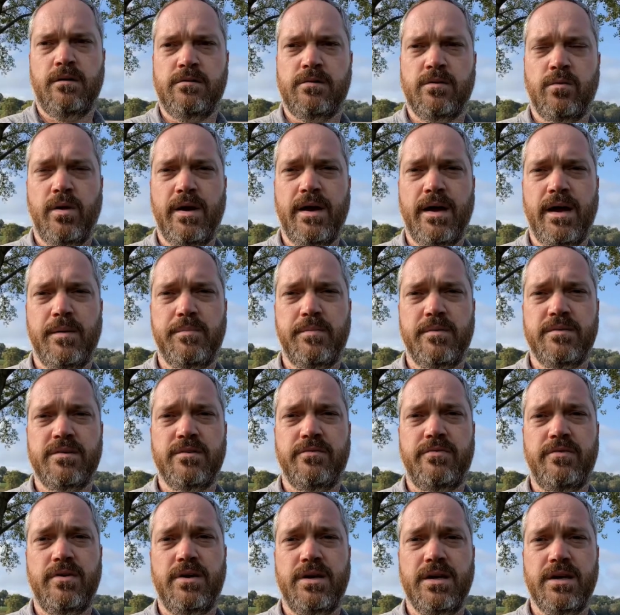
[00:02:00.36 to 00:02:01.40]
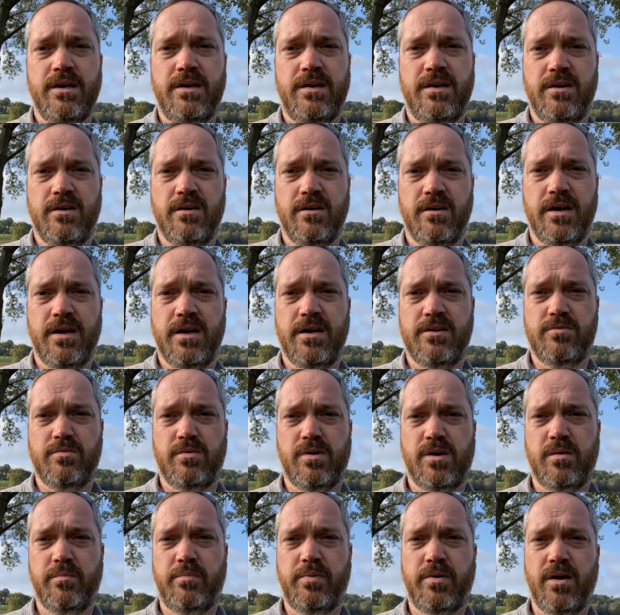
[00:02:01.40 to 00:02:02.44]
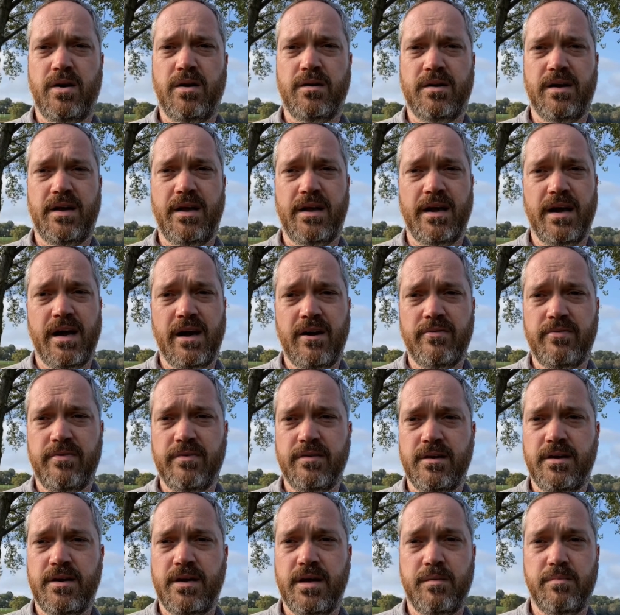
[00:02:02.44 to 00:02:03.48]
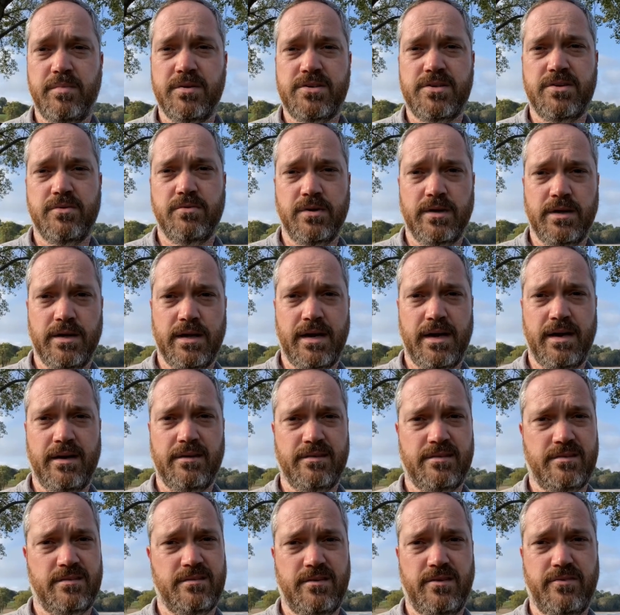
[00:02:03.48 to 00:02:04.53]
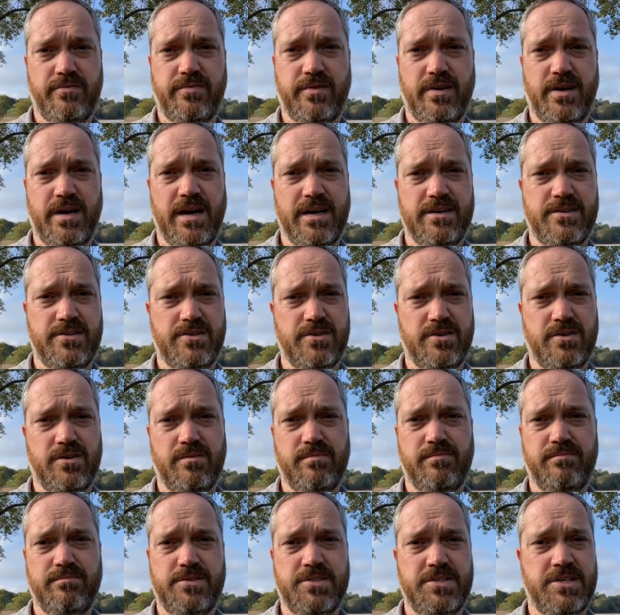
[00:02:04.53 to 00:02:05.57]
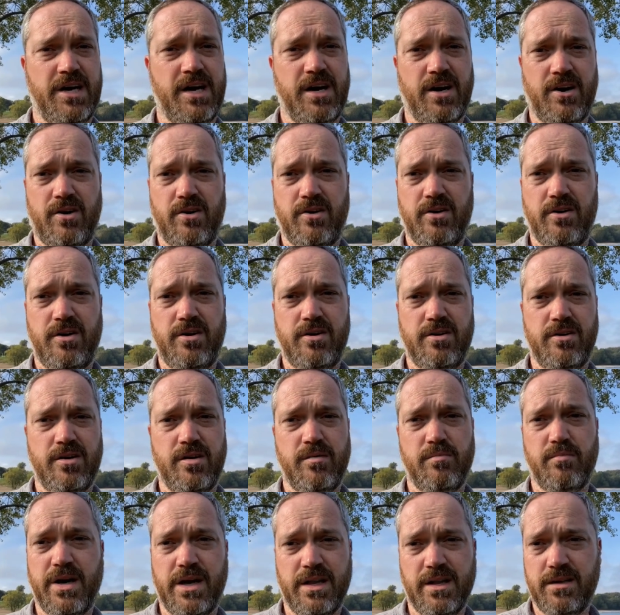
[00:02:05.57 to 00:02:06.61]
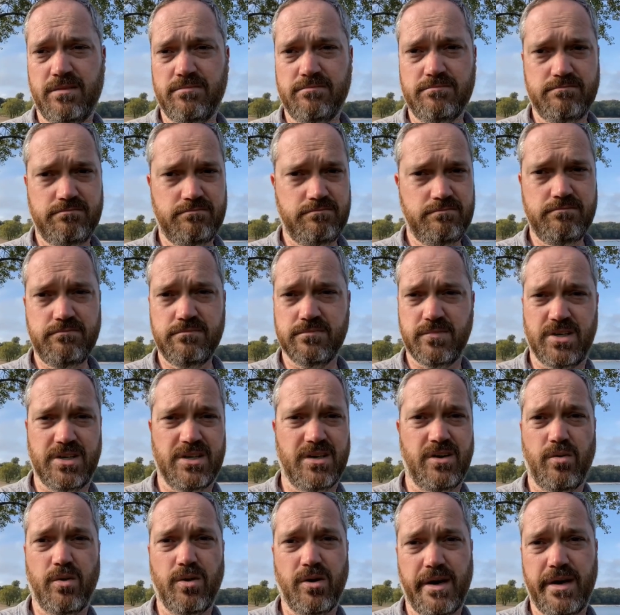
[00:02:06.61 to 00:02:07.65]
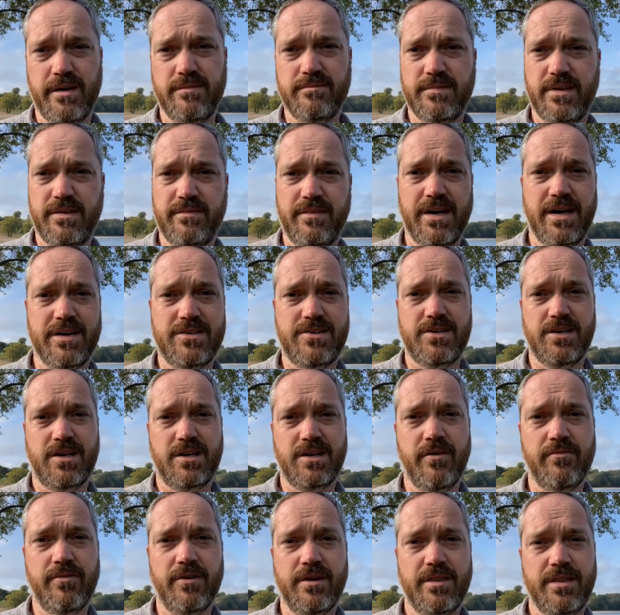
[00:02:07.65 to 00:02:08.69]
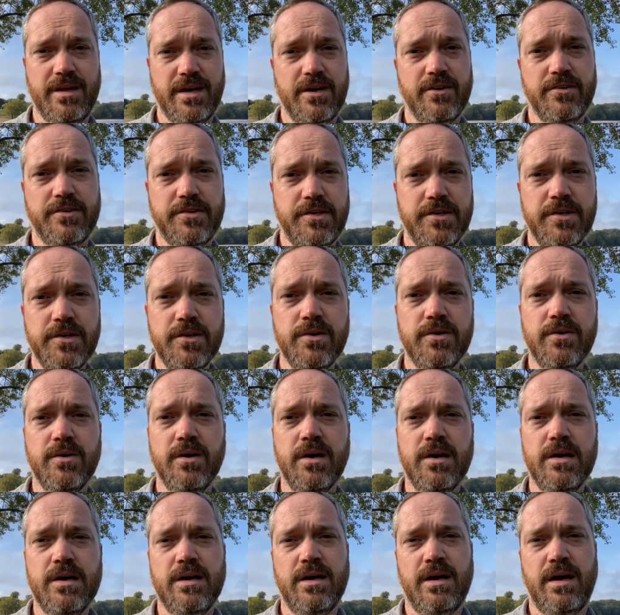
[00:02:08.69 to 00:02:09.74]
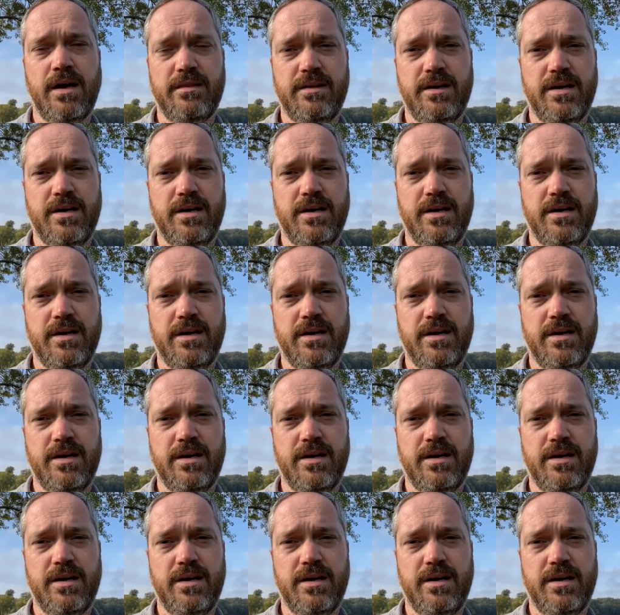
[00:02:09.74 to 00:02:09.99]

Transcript: So what happens if you get here to Edgewater Park to hang out for the day, but you realize you forgot your chair or your umbrella? Well, don't worry, they've got you covered there too at the